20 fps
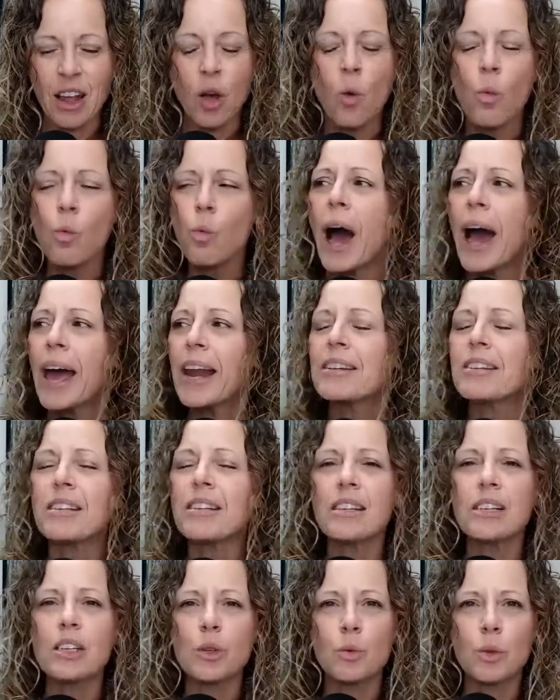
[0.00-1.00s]
Why doesn't
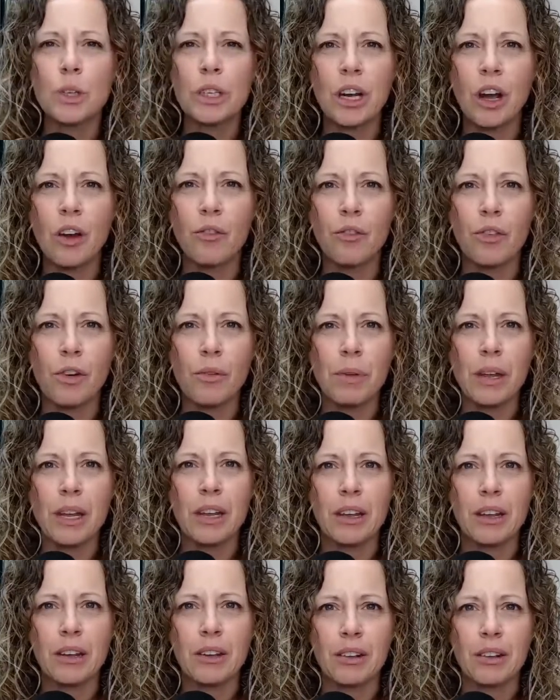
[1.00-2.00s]
this work out for
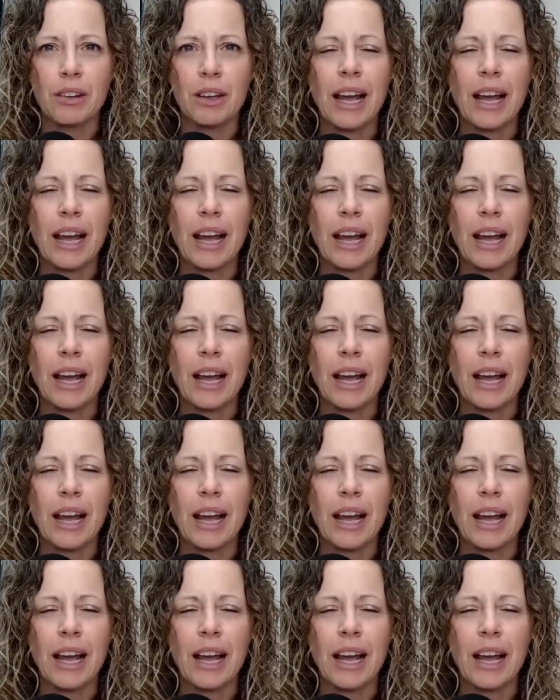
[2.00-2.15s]
me?